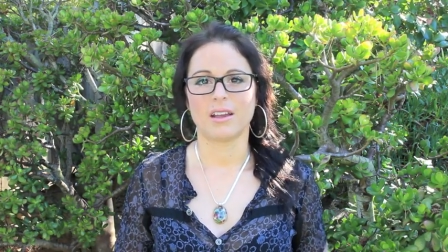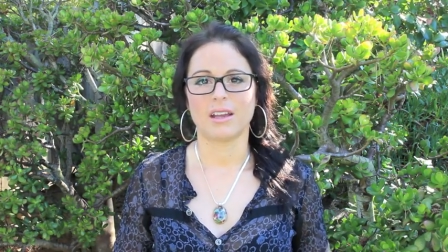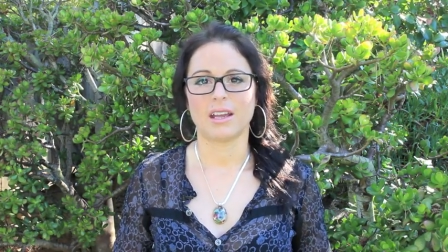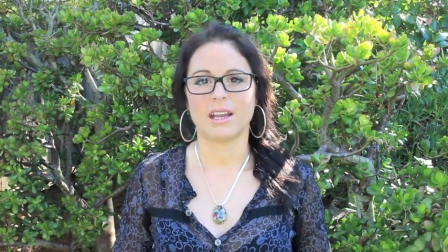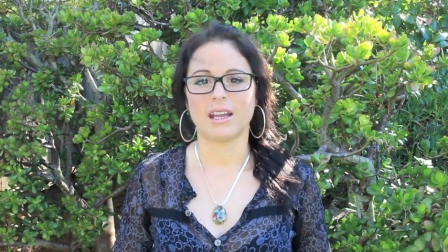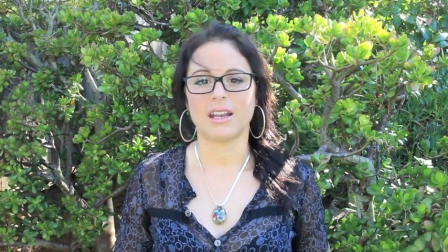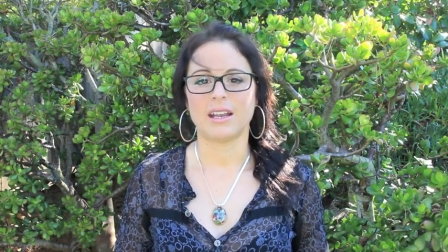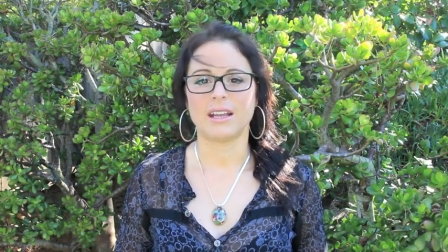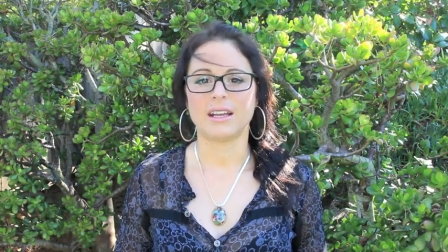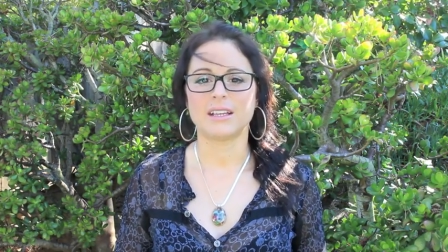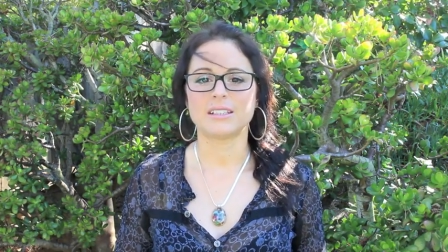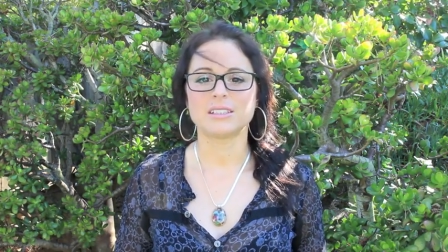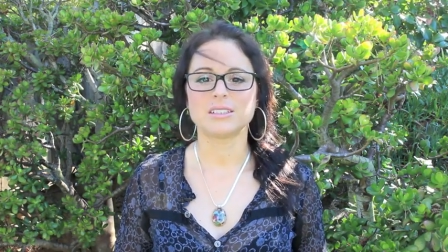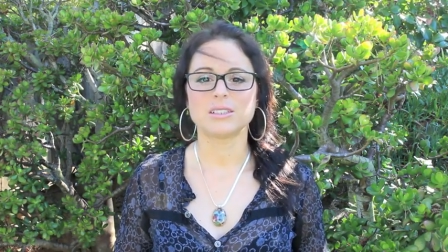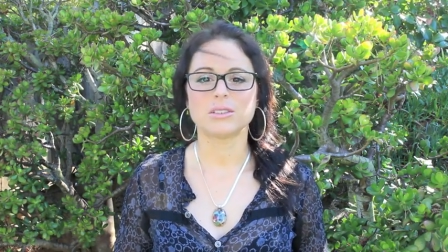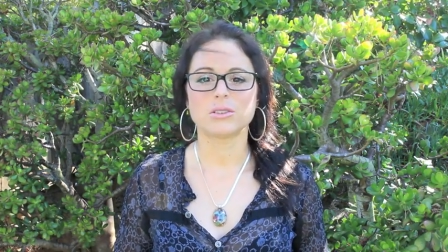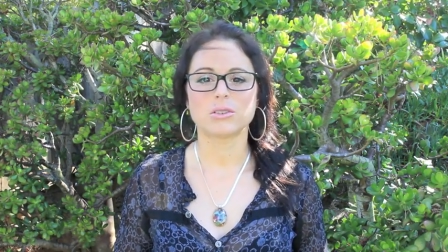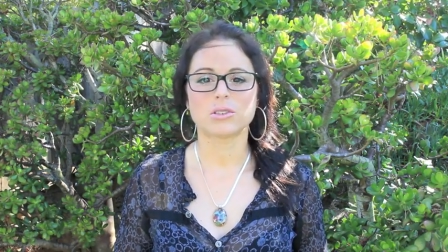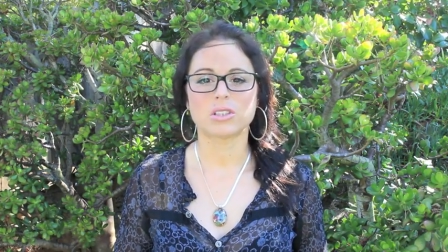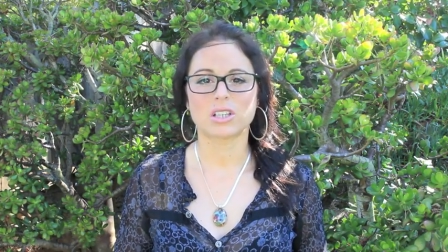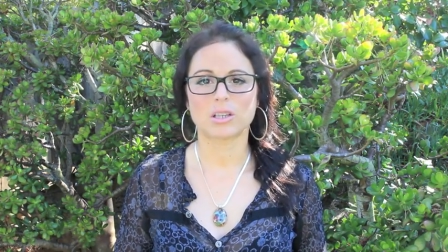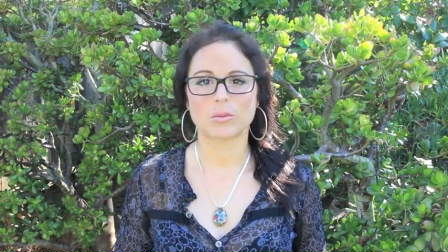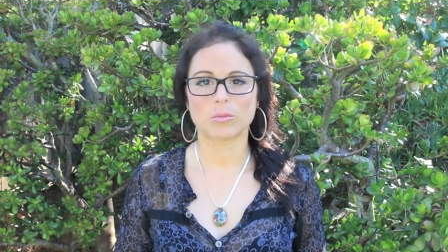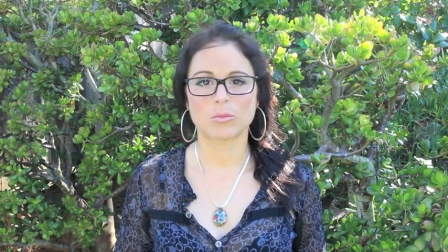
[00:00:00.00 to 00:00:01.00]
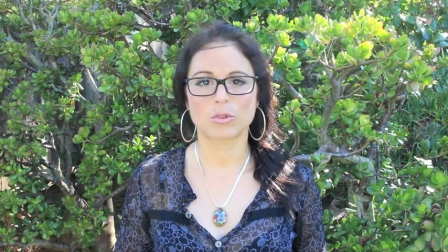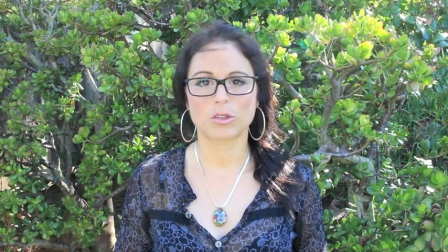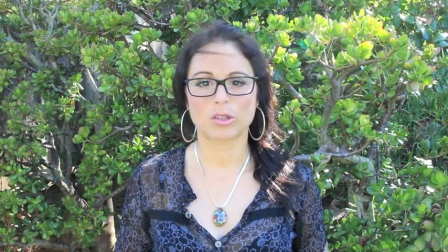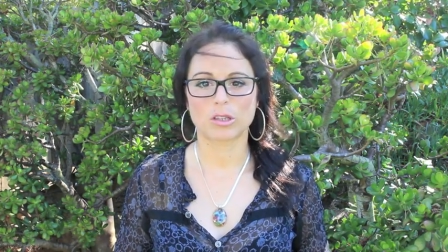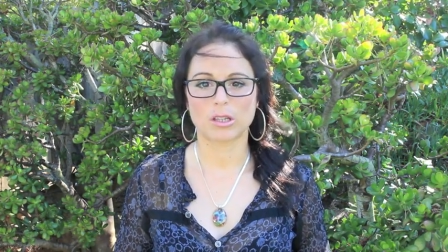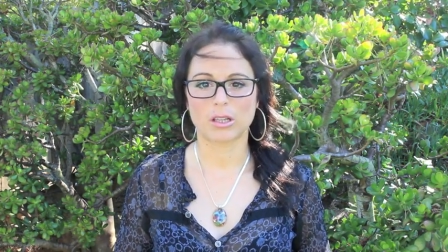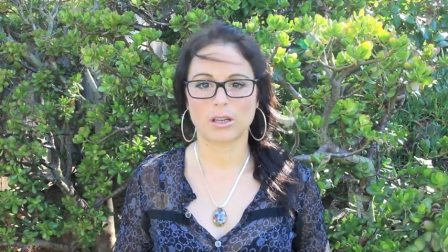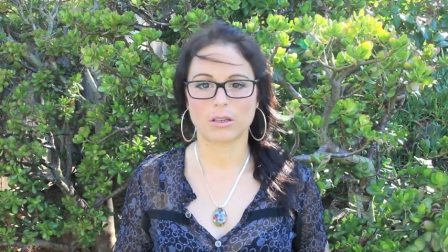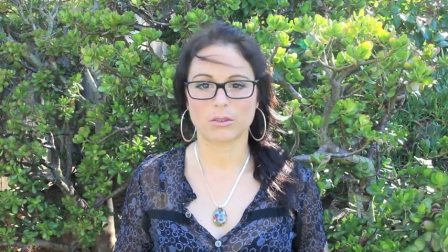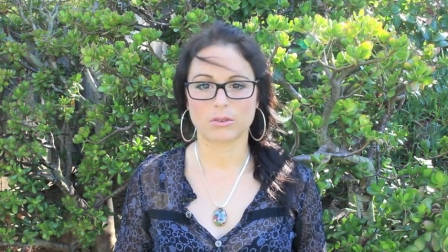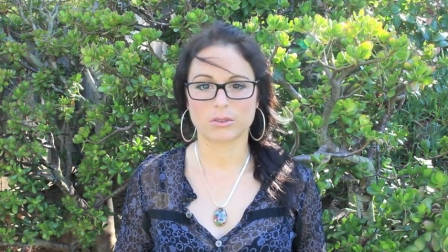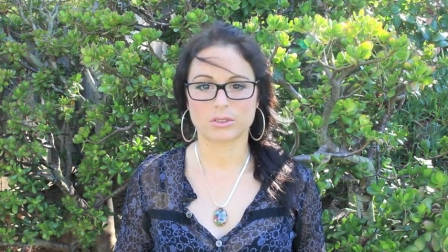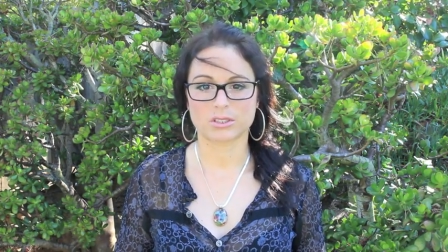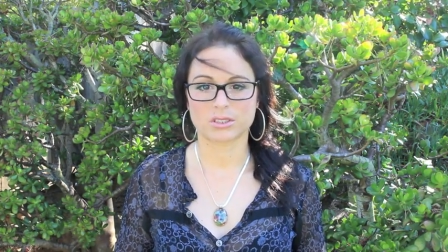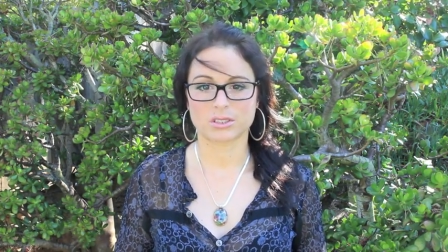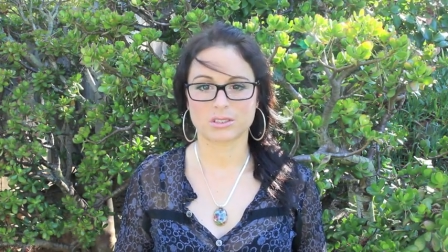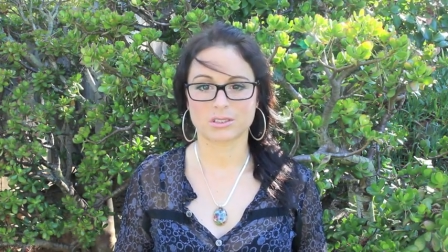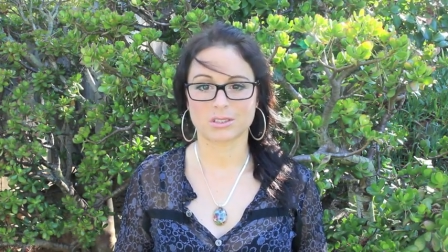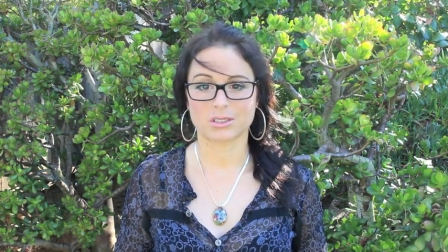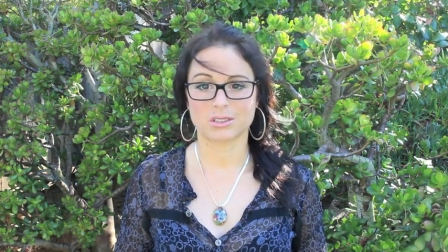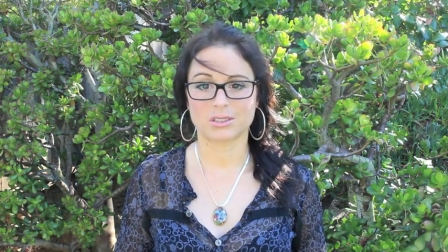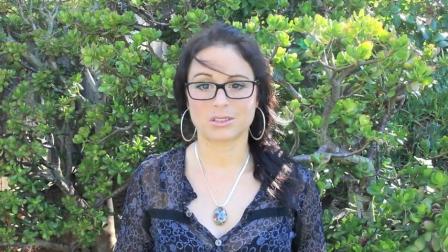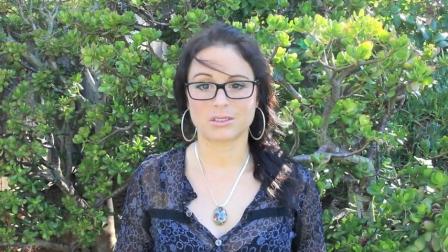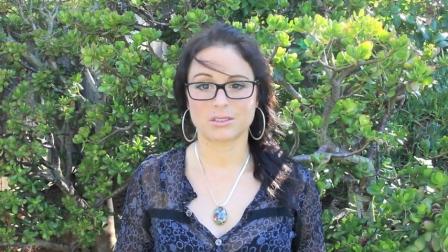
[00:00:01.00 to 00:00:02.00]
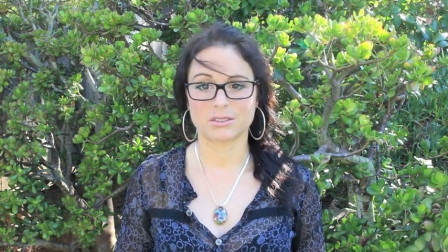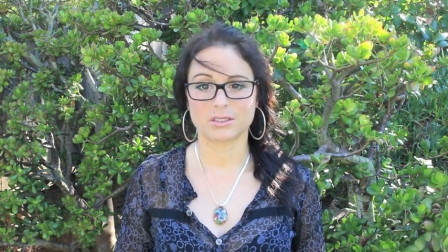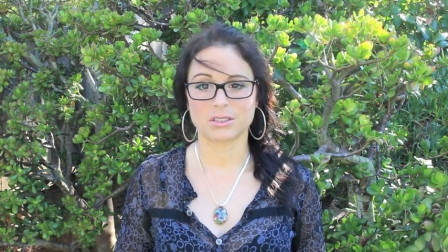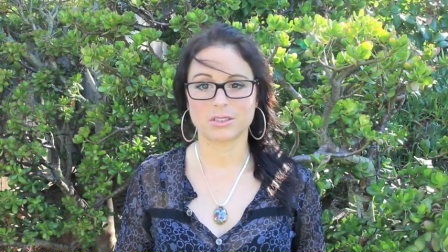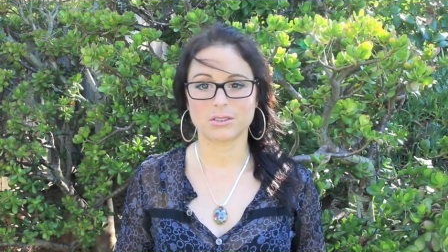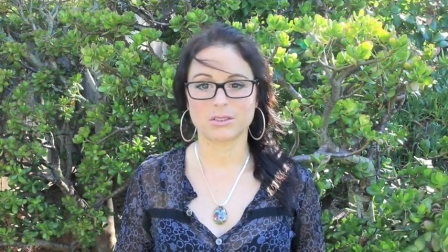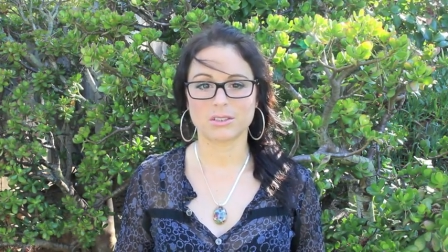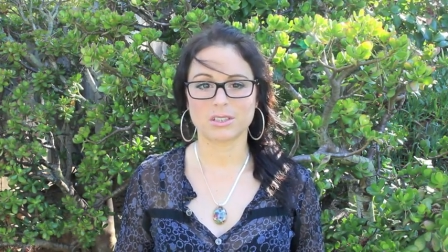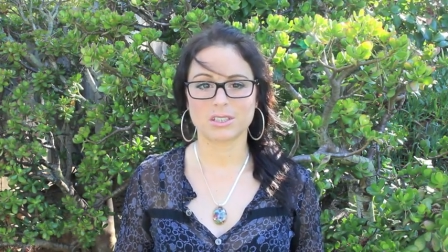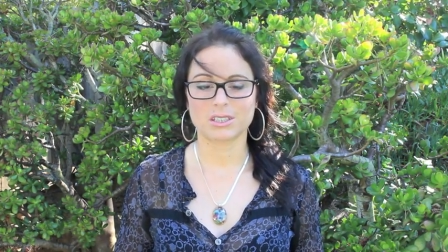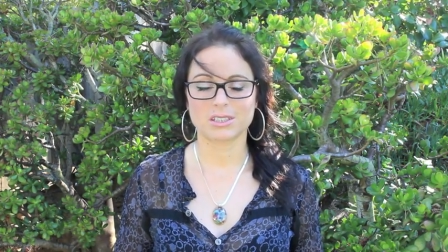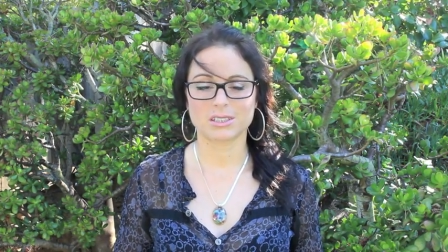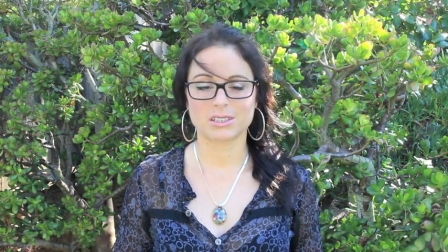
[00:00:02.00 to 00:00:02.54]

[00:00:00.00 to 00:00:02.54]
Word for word: And as you come closer, you can